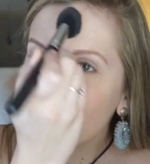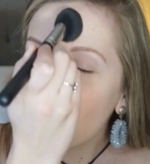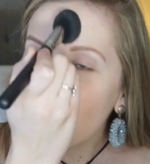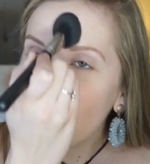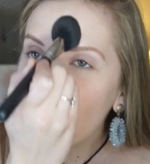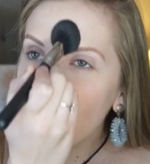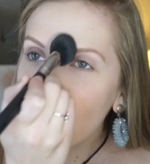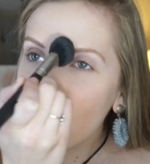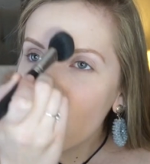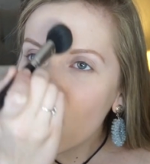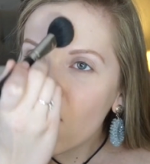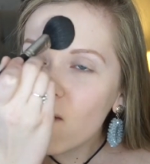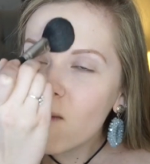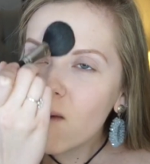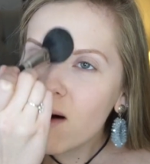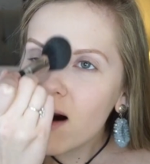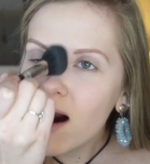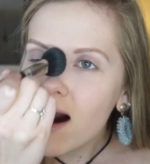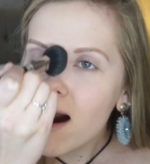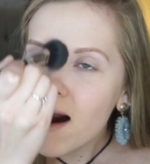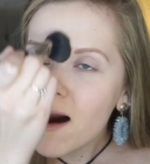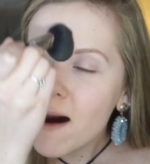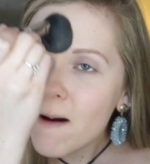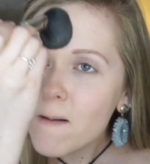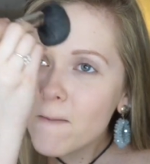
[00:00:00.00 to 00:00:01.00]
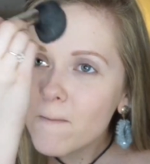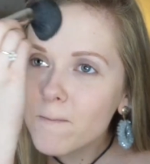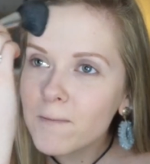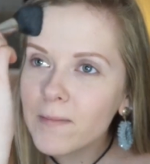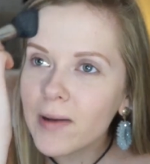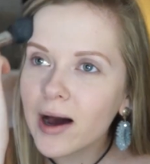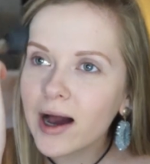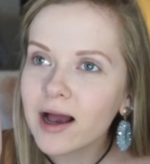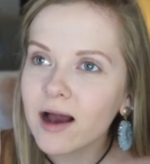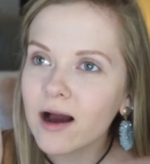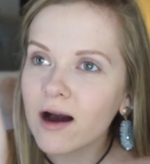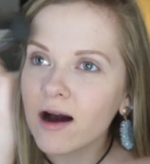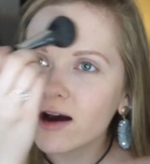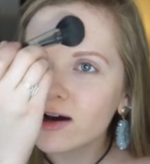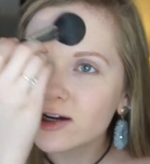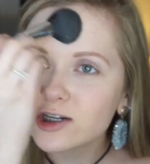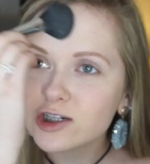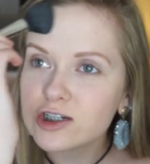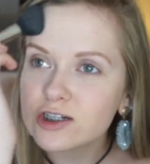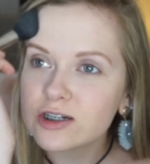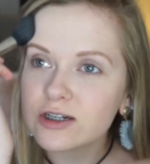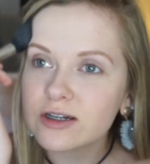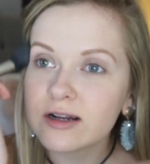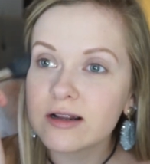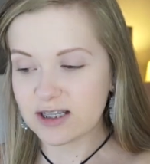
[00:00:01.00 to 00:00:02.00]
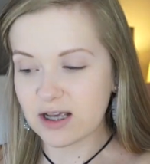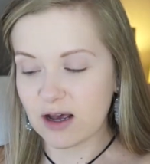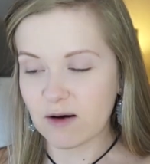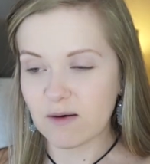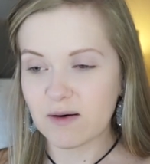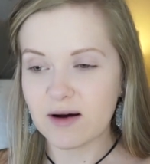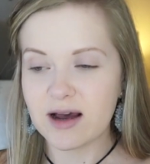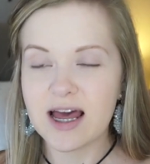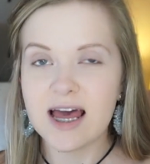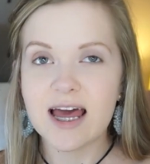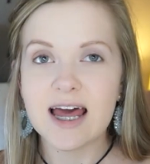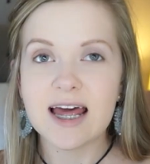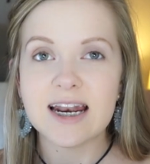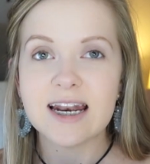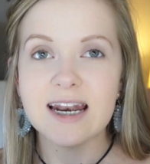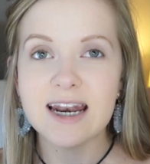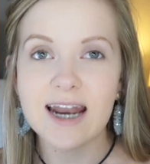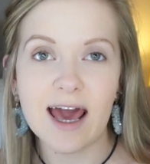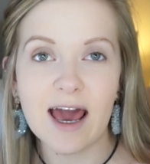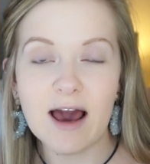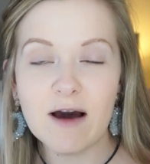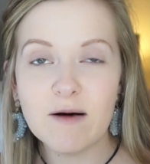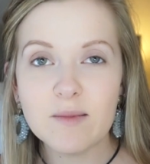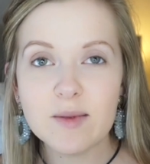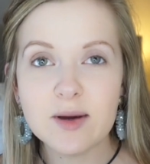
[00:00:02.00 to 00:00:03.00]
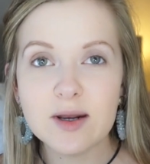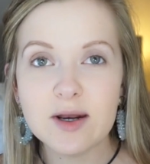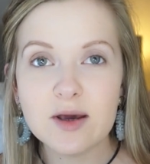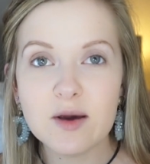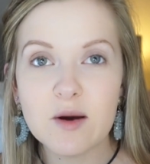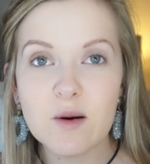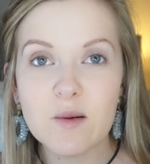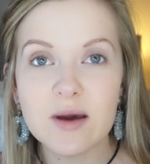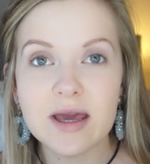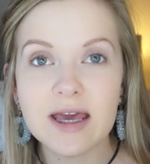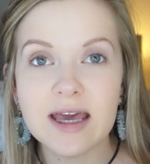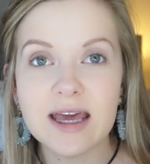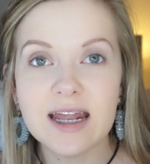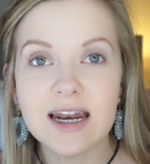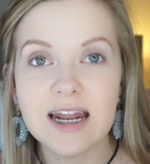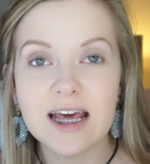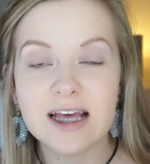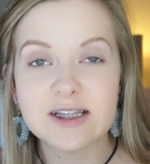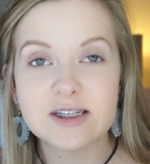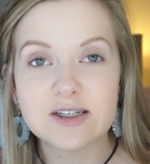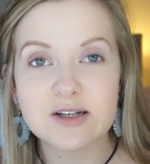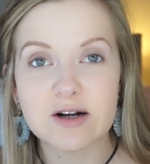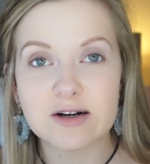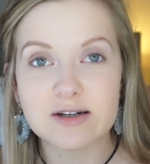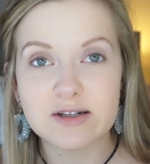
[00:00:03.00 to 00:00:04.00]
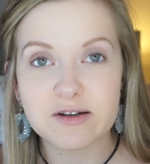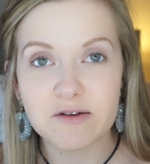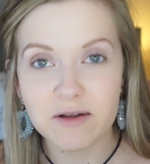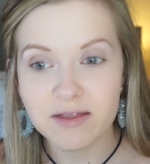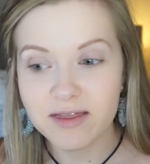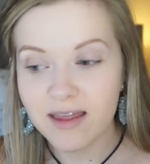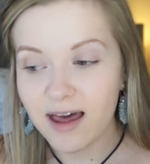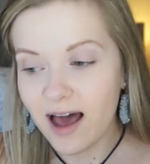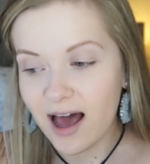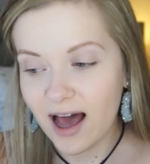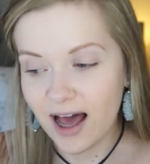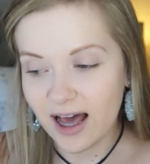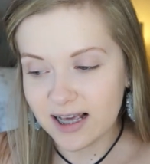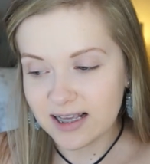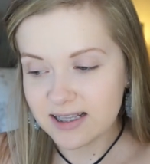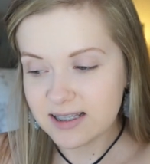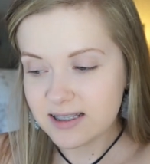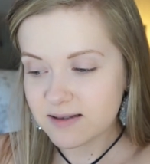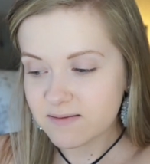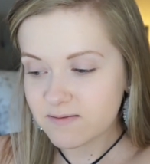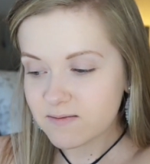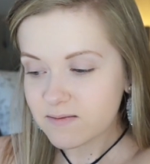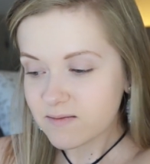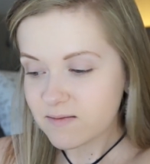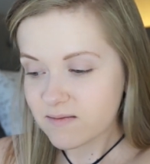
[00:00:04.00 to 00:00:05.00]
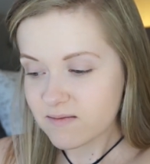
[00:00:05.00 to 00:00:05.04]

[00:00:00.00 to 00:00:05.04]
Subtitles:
Oh my gosh. So now I'm gonna go in and start doing the eyes.